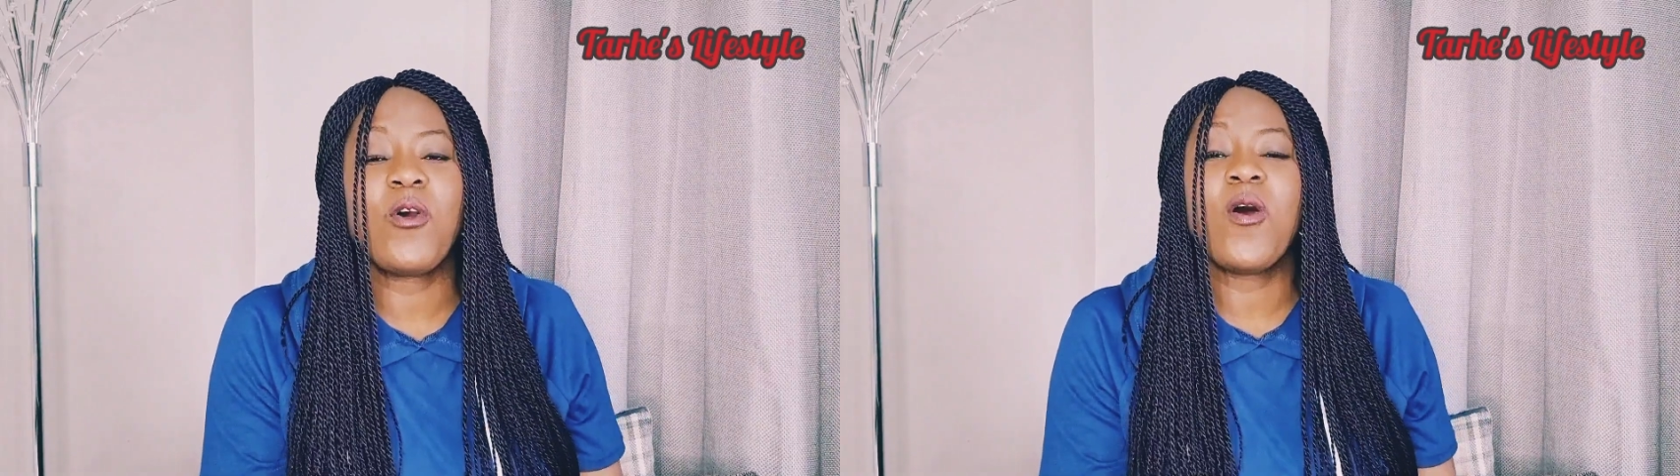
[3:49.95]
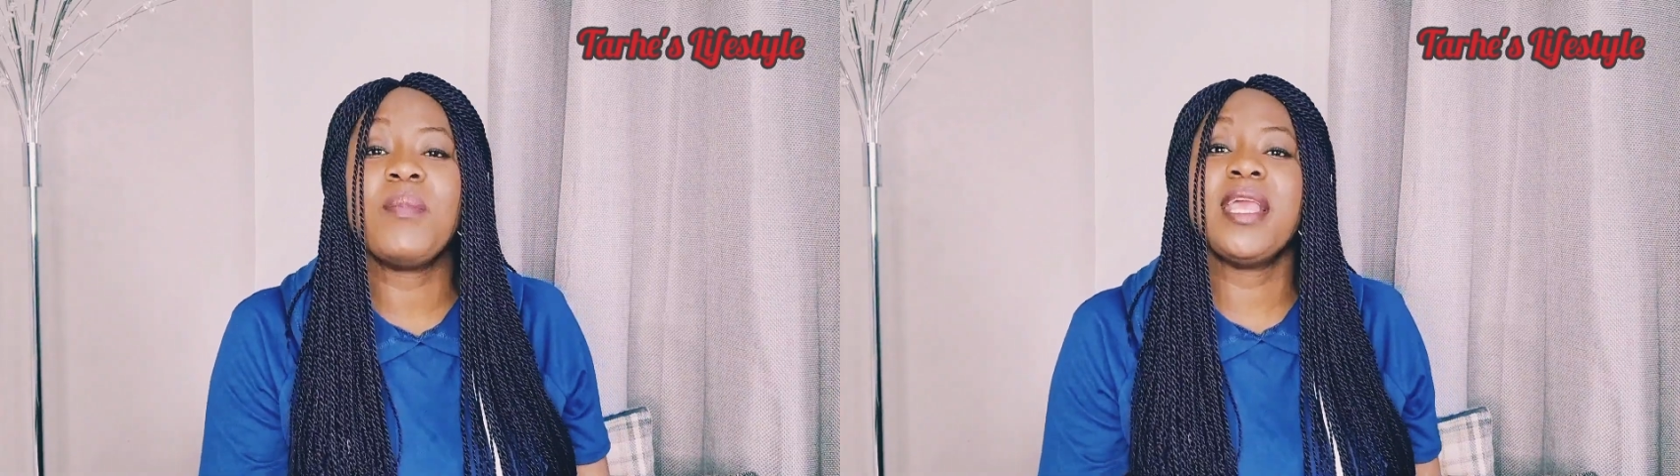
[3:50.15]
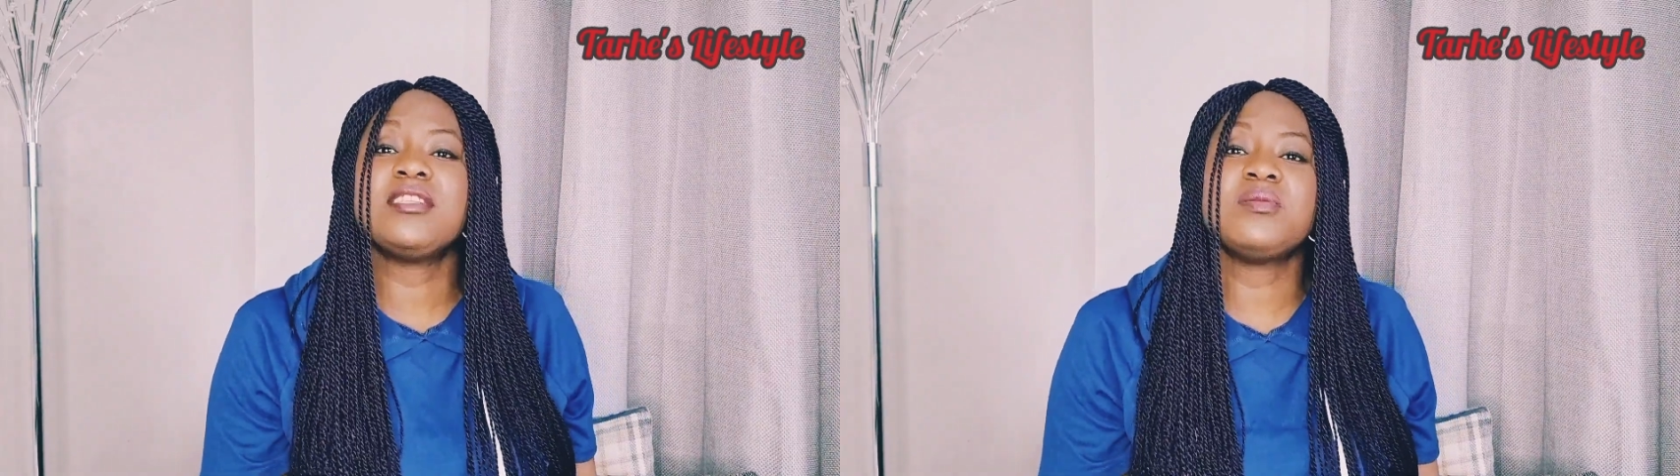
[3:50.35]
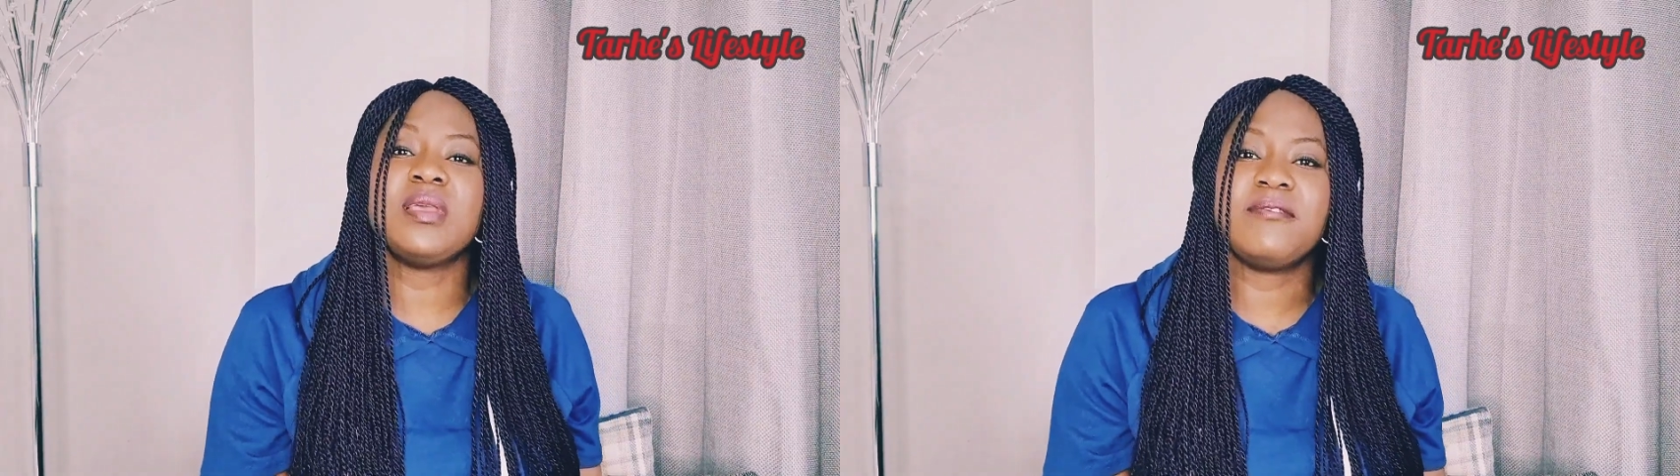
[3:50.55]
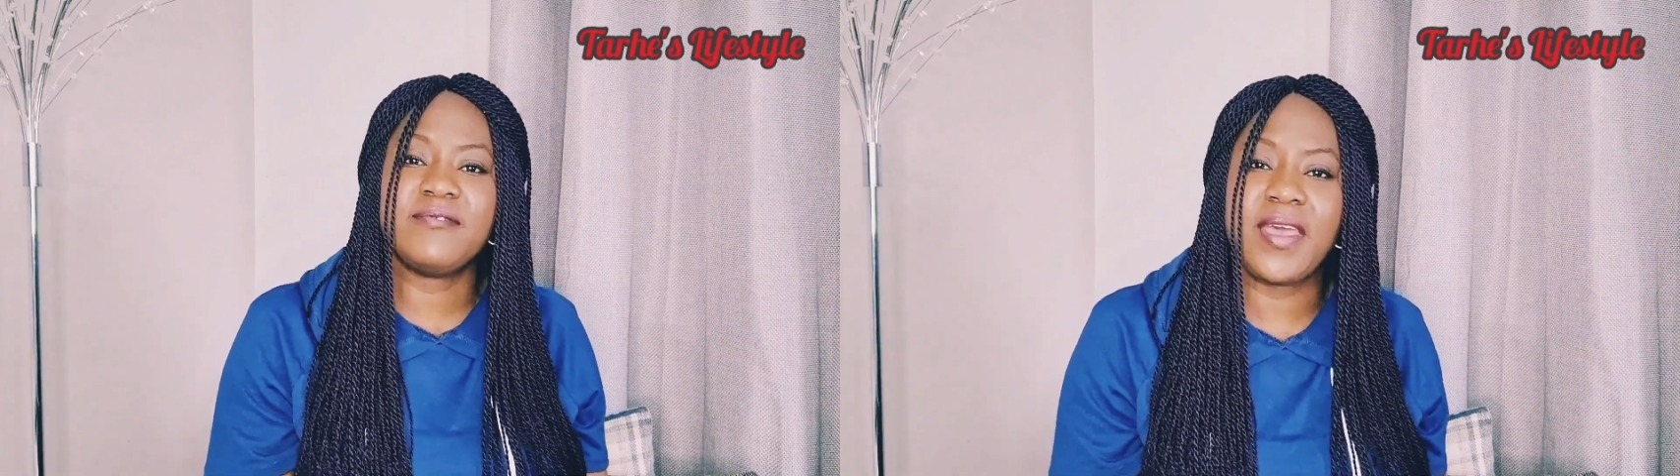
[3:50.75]
come into
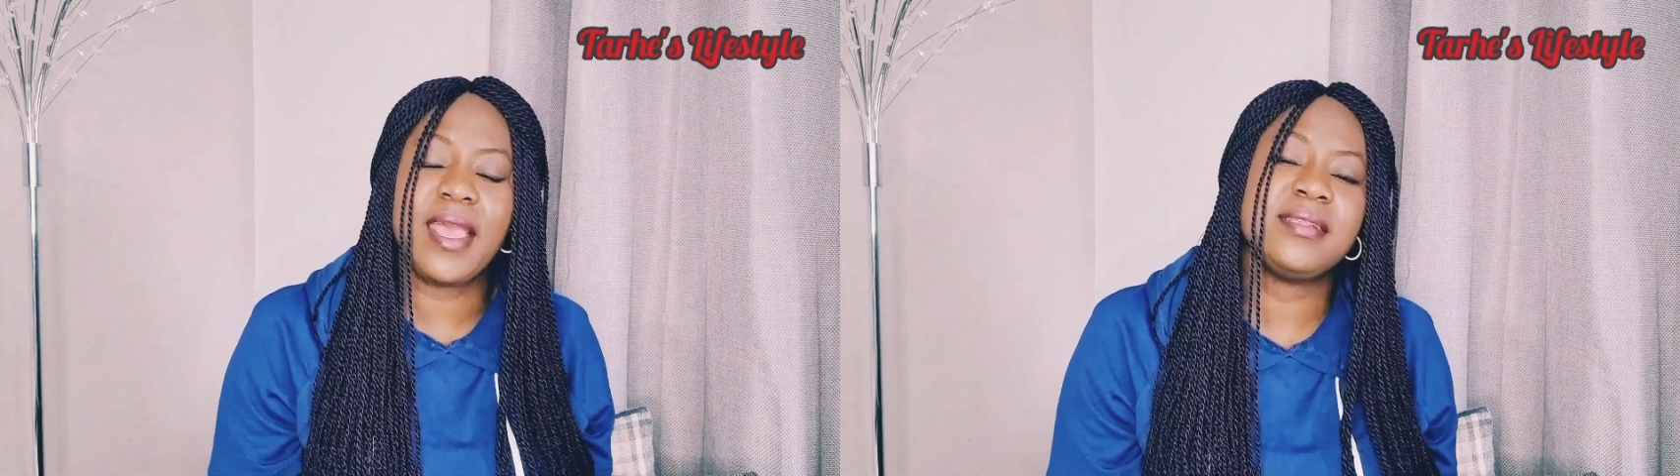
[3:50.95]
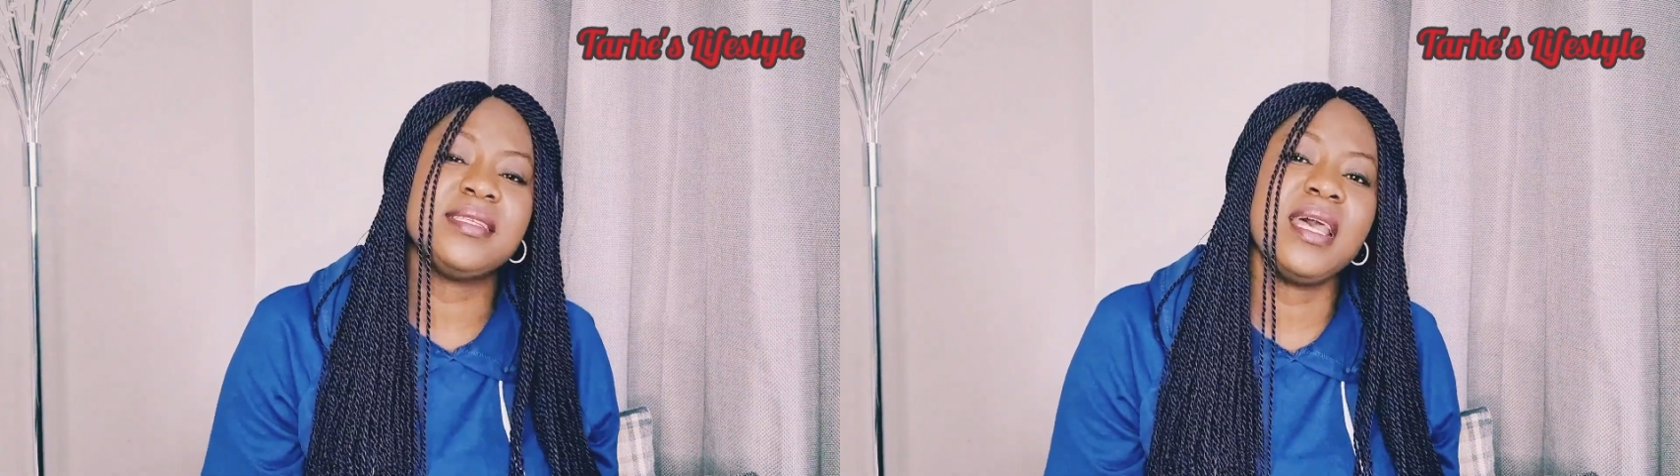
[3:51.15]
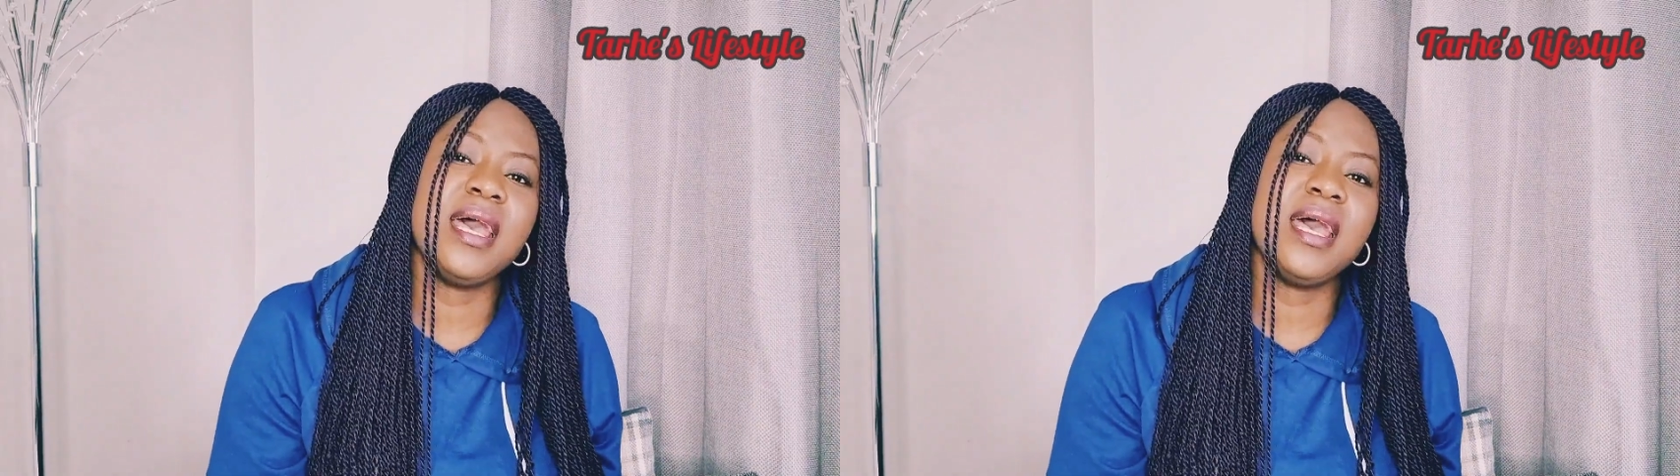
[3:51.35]
effect